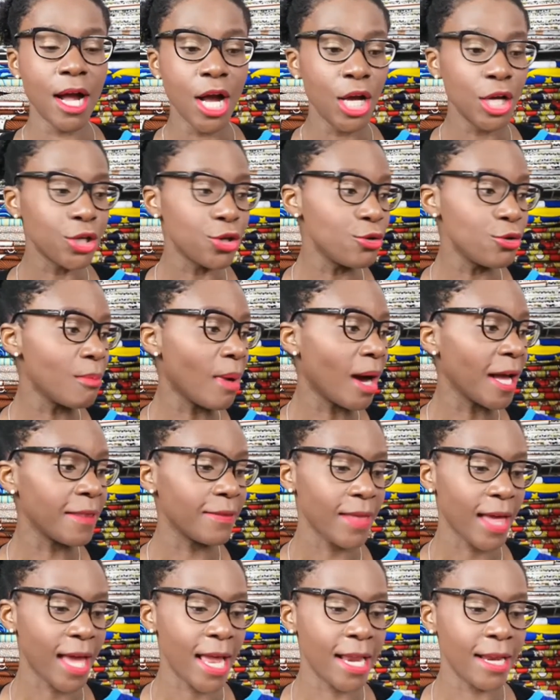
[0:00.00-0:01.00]
you might
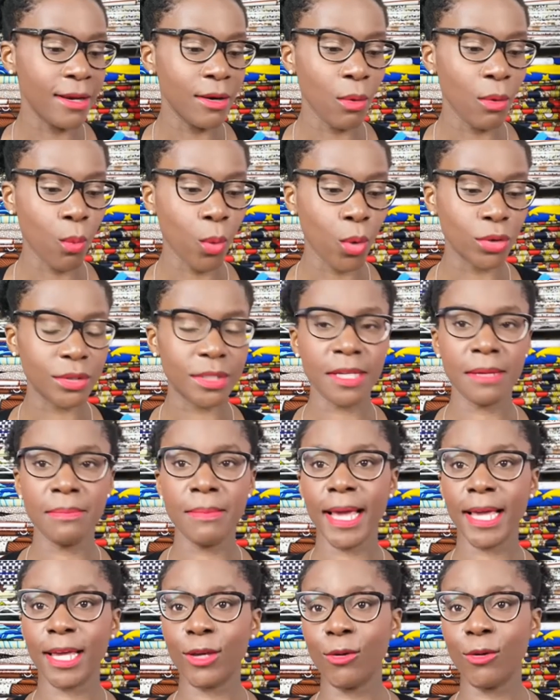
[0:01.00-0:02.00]
then want to
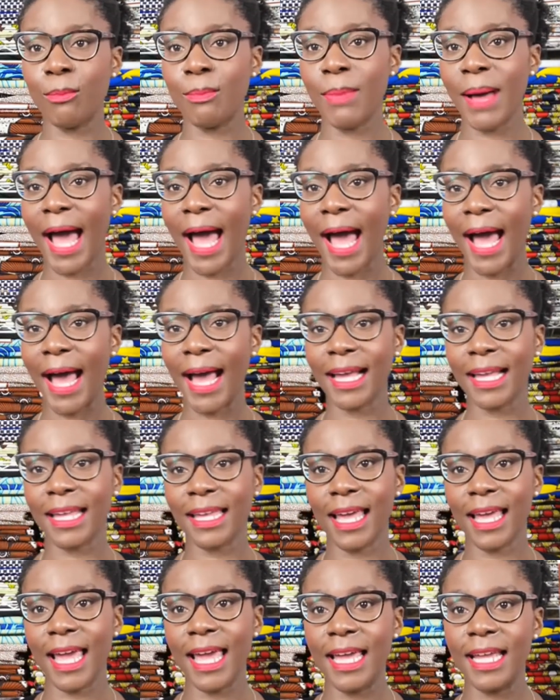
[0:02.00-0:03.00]
make your bag
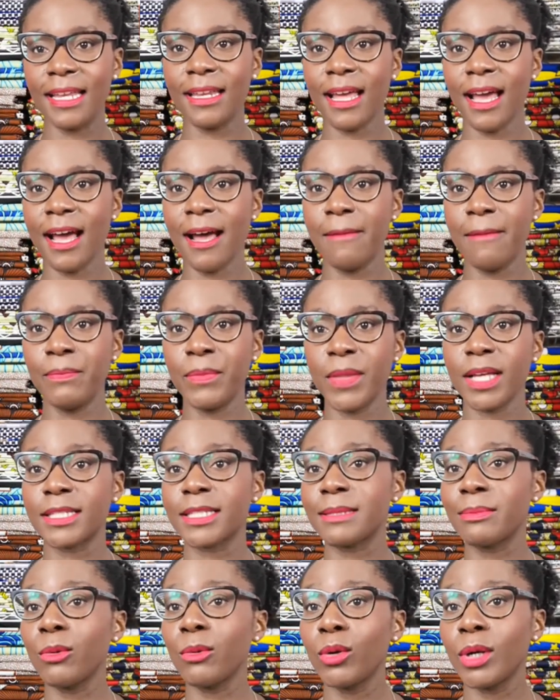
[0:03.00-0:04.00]
in um, a
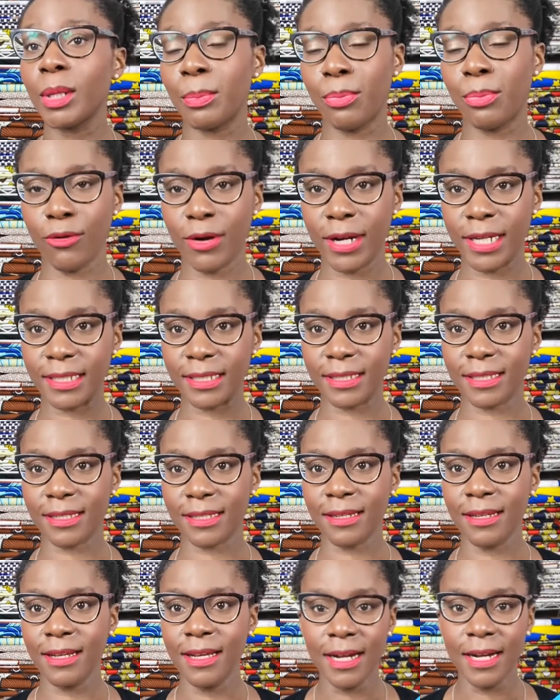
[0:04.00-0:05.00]
smaller print
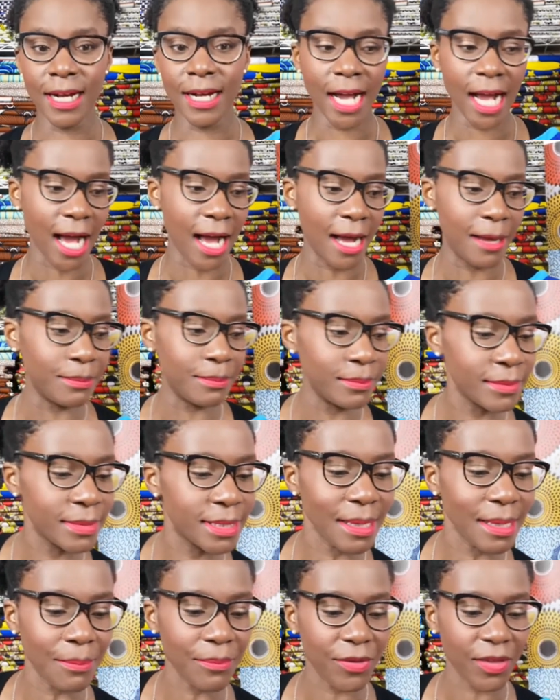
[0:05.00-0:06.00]
um,
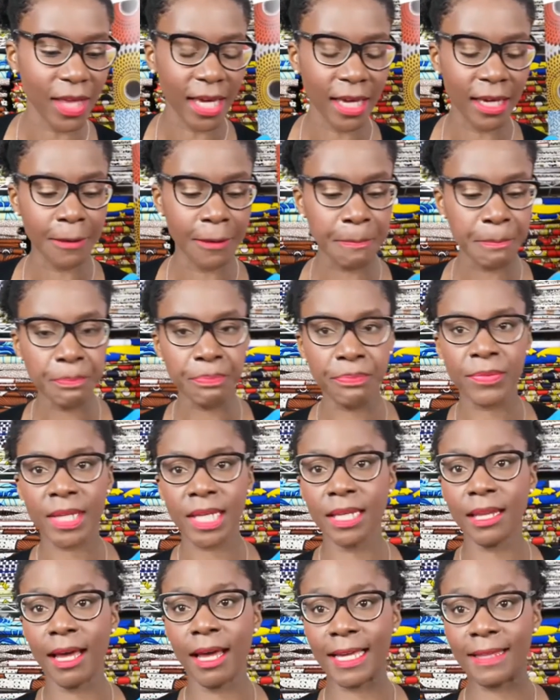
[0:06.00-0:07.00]
something
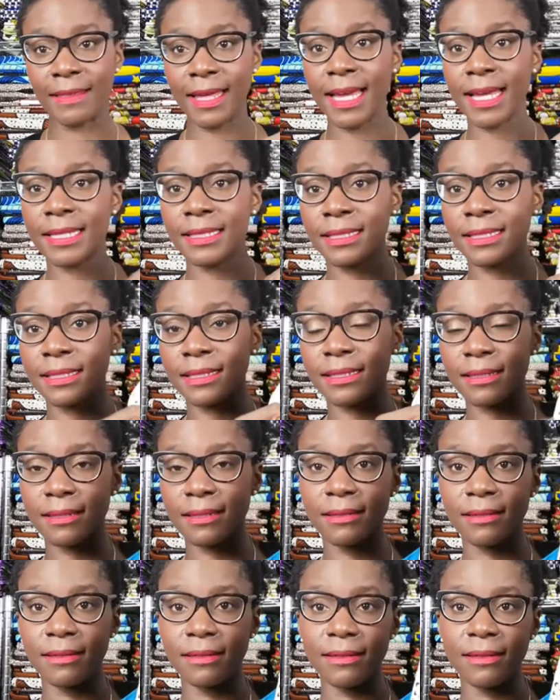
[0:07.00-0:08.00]
like this
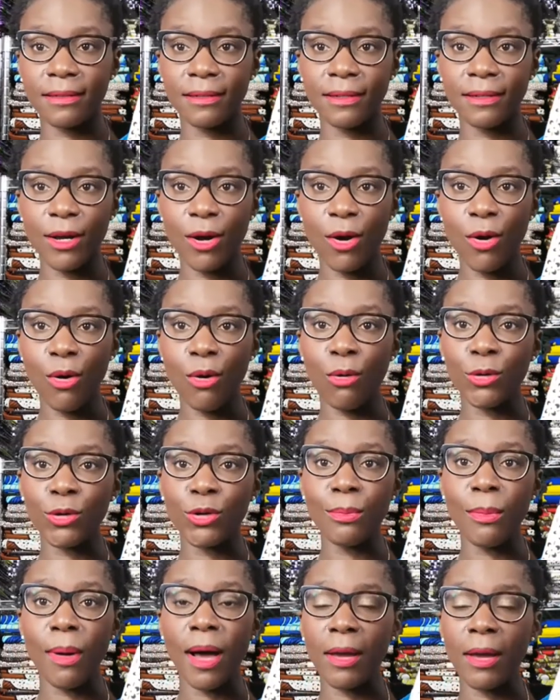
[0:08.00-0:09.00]
or you
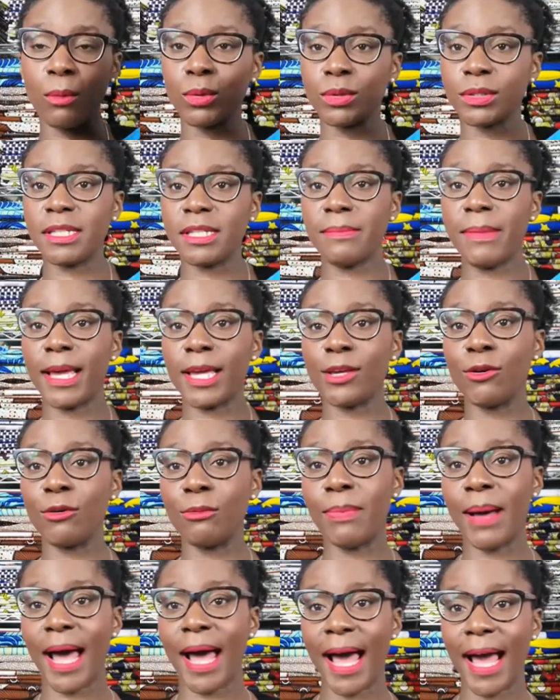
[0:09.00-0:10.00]
might want to make your
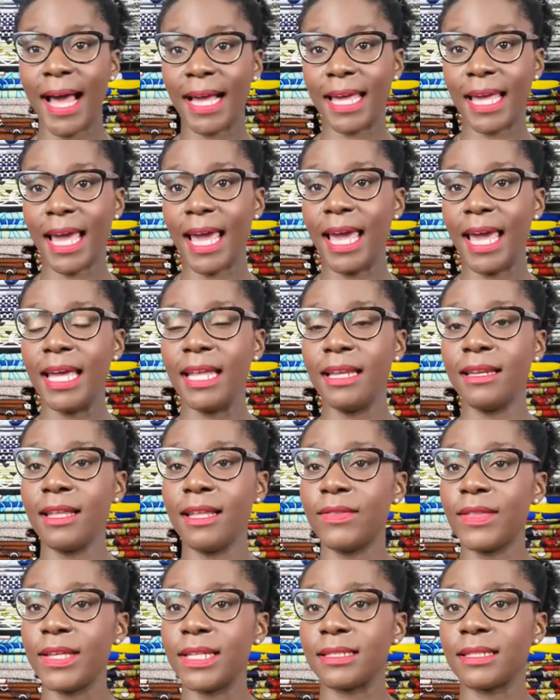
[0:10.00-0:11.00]
bag in
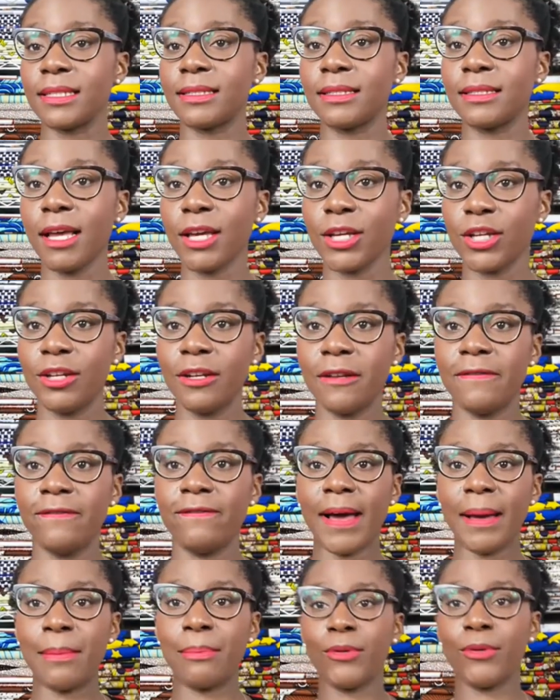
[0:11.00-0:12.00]
this circular
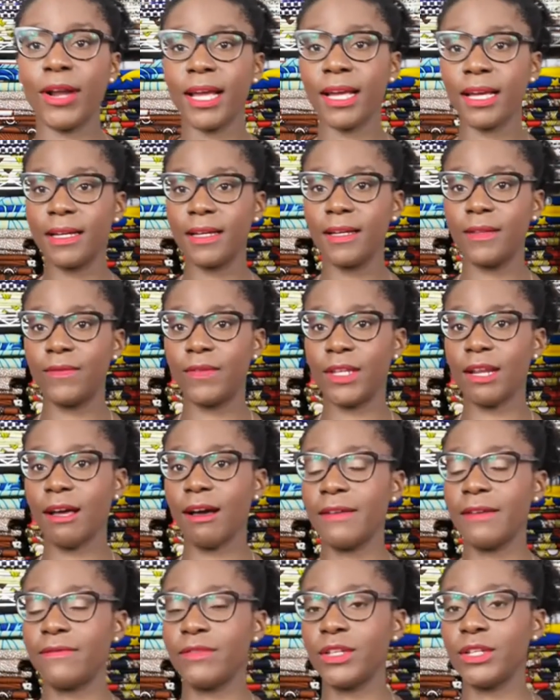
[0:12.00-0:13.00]
fabric that
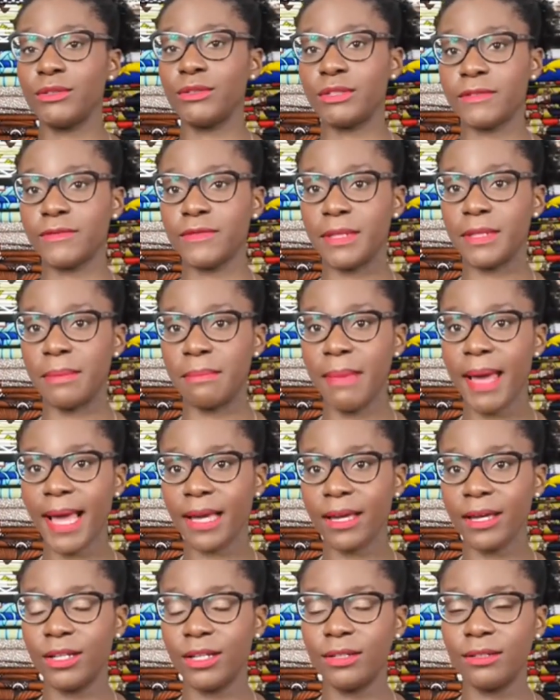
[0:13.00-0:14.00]
I've used for the
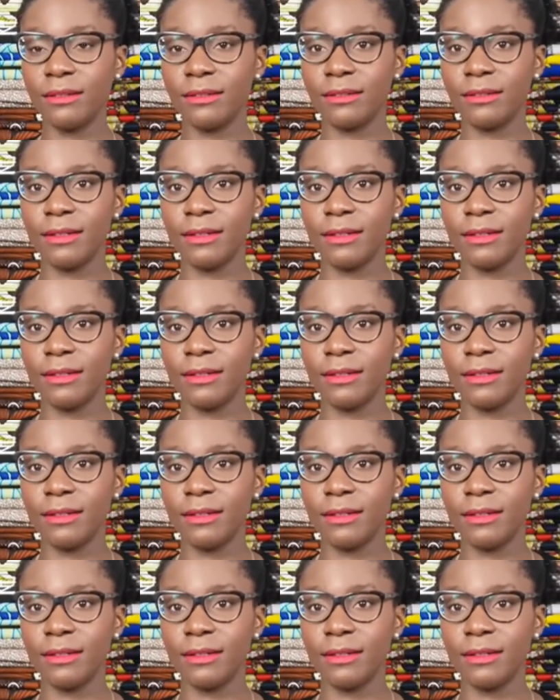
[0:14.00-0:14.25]
Megan.